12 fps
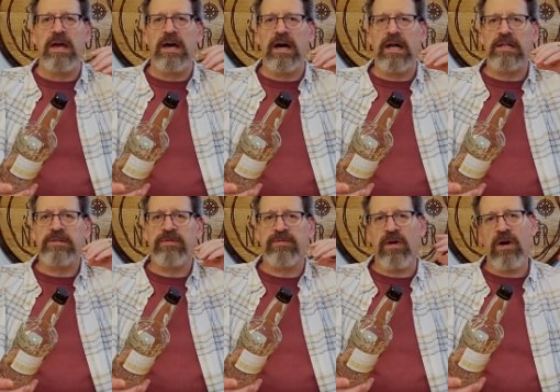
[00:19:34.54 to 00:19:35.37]
Uh, it's
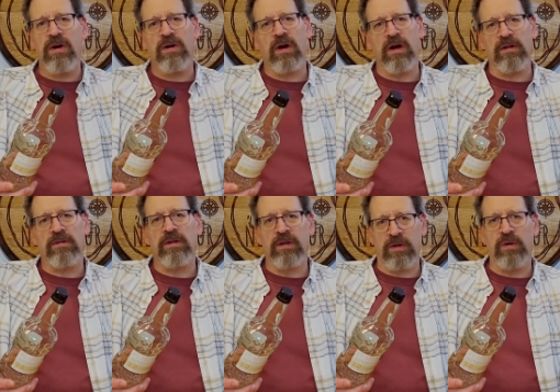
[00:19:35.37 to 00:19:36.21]
far a uh,
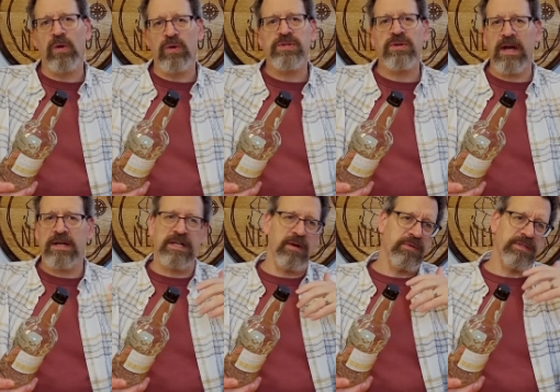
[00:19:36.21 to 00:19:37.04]
little closer,
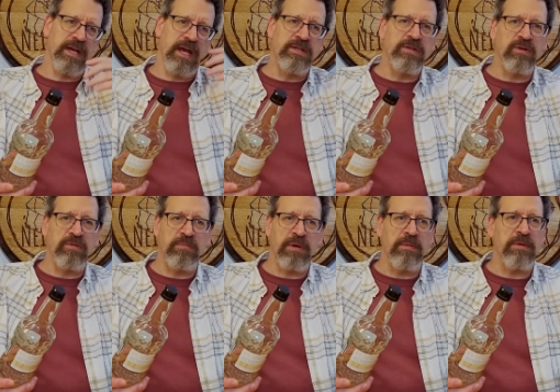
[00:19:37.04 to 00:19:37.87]
actually, I would say, to
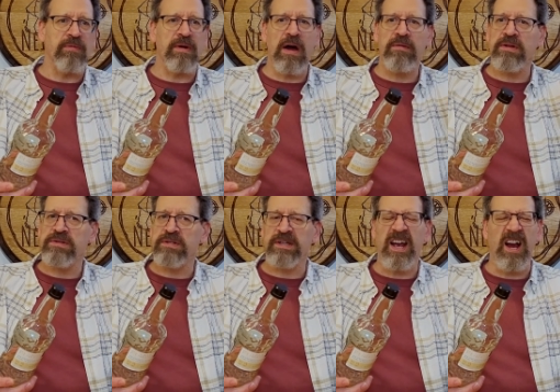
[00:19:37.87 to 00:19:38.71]
bourbon
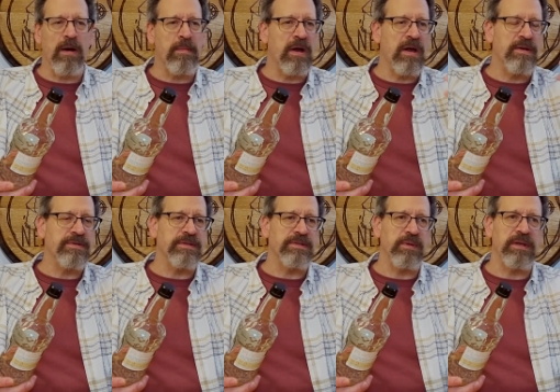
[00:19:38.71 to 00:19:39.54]
roundness and caramels
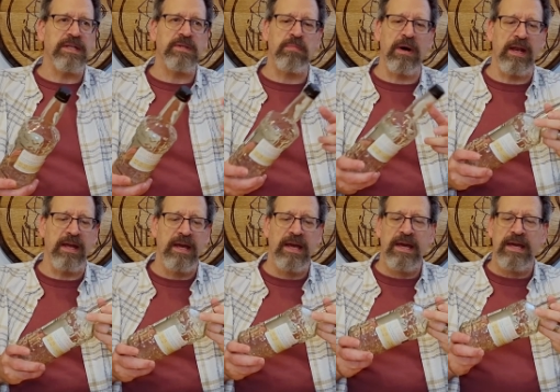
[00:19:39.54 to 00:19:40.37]
and sweetness. But,
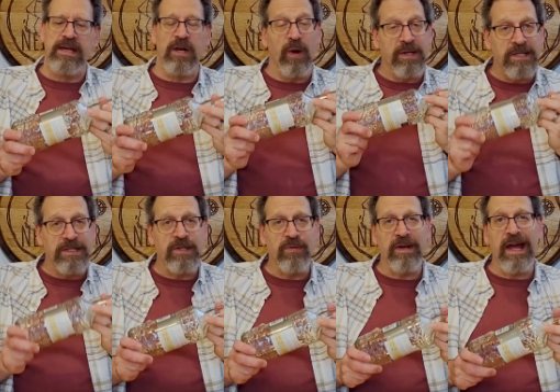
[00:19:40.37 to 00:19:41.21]
you know, at
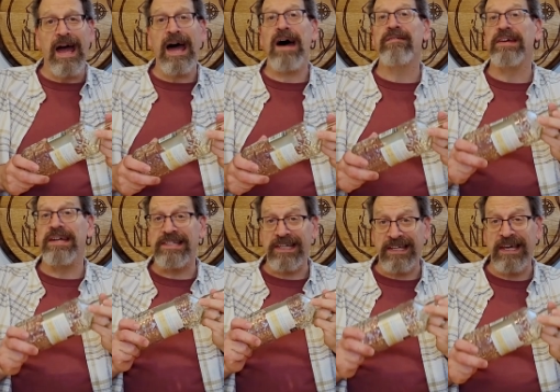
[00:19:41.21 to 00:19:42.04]
63 and a half,
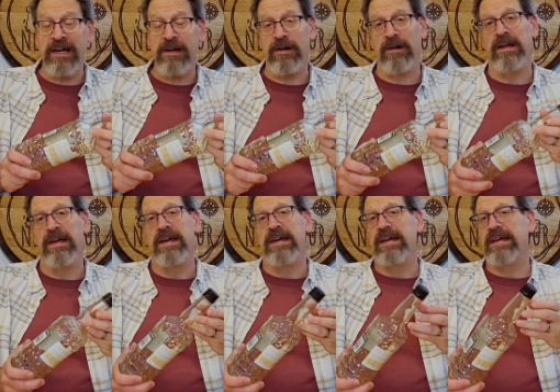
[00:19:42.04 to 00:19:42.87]
it's a kicker.
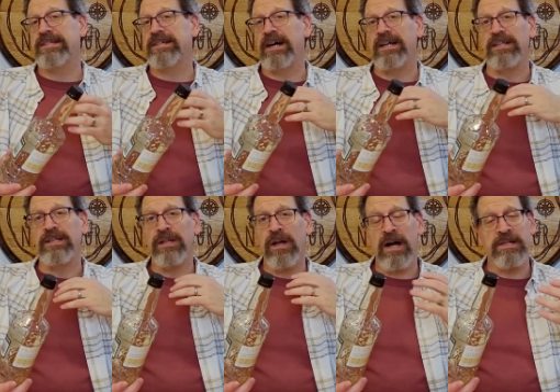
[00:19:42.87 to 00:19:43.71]
It's got
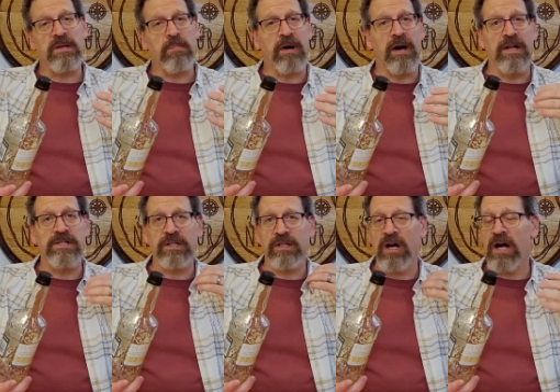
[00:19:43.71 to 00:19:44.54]
lots of
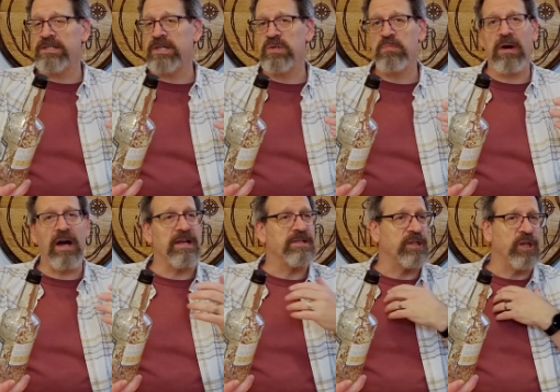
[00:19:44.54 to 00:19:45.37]
punch, lots of
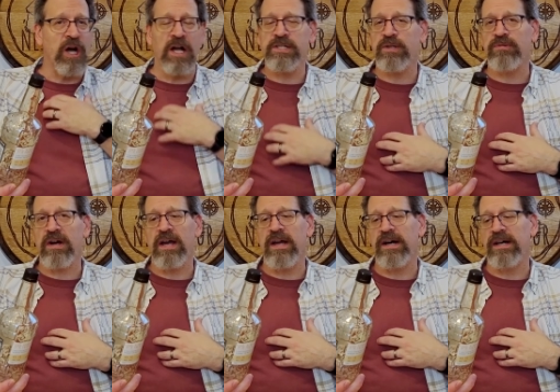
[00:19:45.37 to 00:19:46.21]
spice, lots of
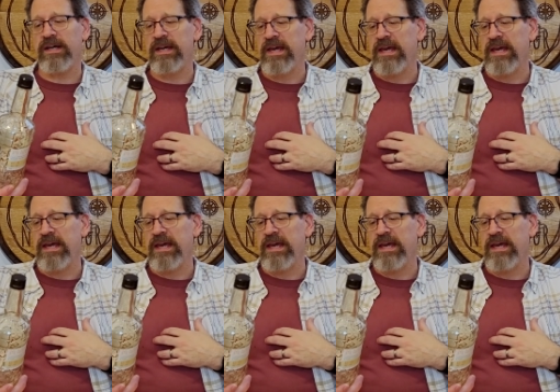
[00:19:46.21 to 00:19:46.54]
rye hug.